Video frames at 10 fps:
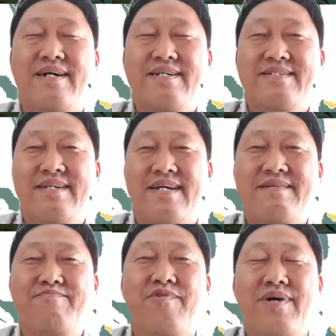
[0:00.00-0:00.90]
it's
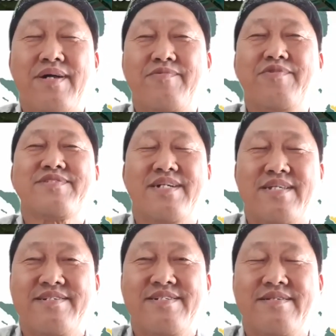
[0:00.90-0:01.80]
getting more and more
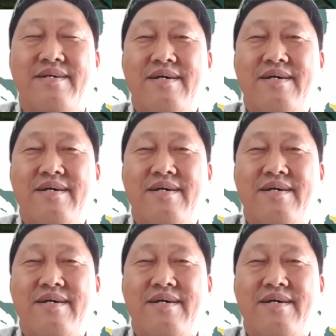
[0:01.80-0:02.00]
challenging.